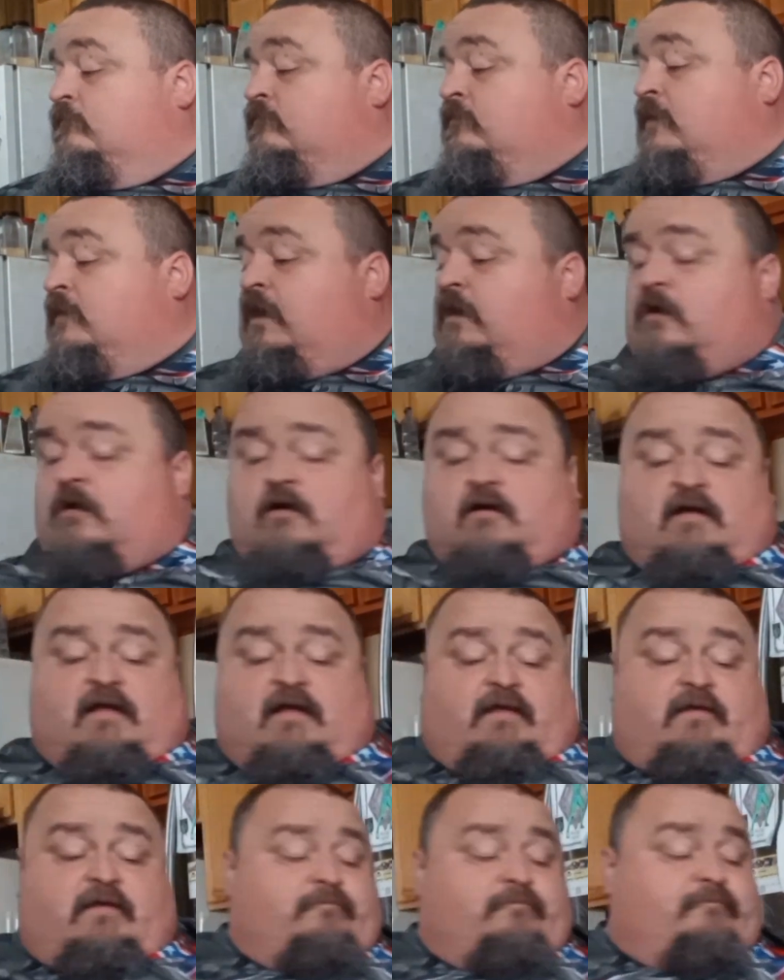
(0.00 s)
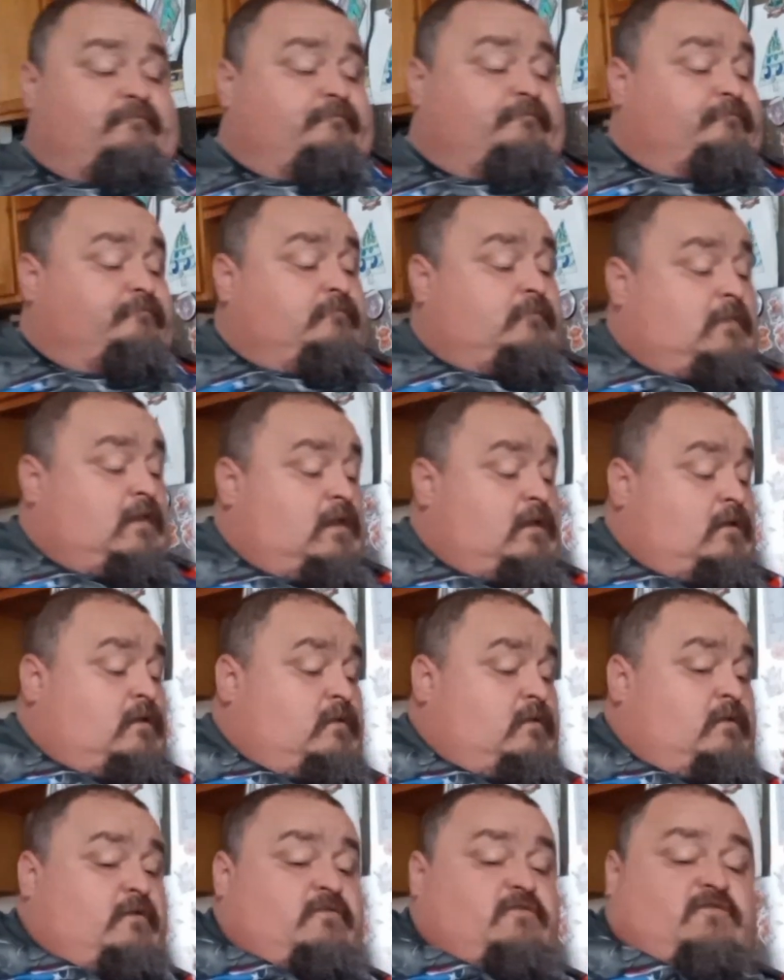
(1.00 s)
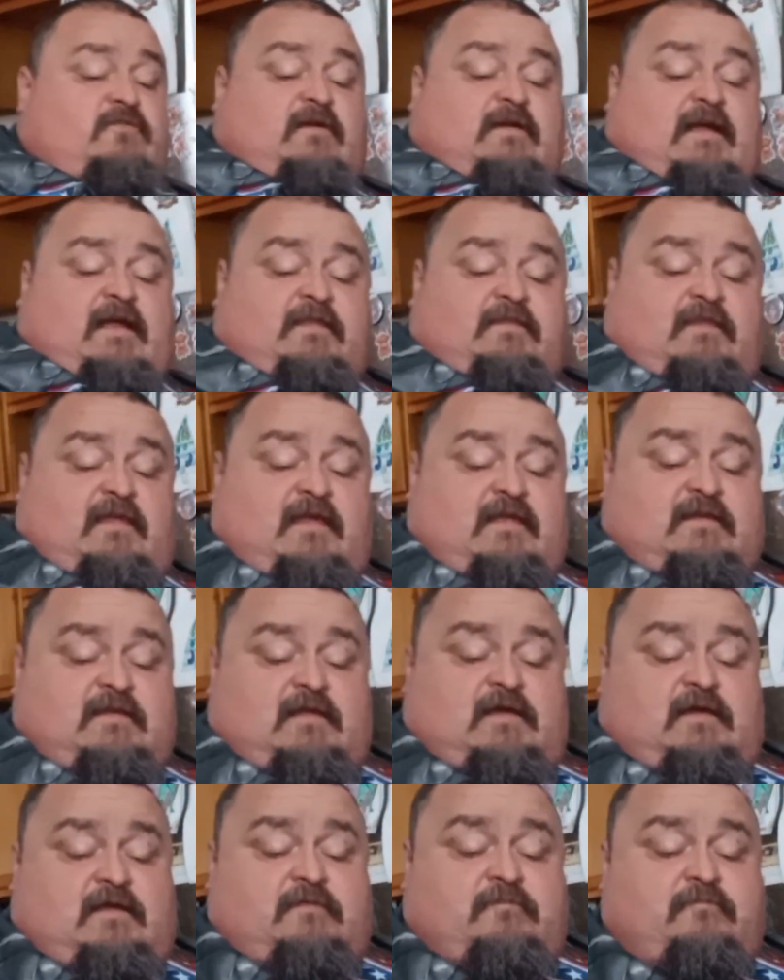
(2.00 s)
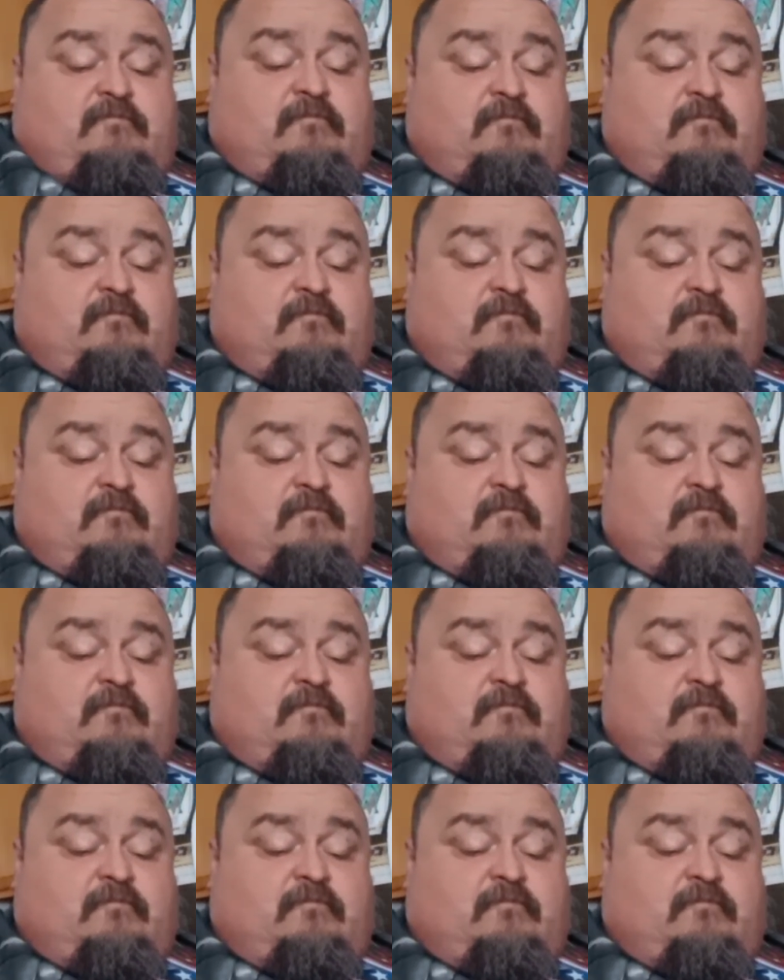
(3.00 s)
Alright, so I got that done.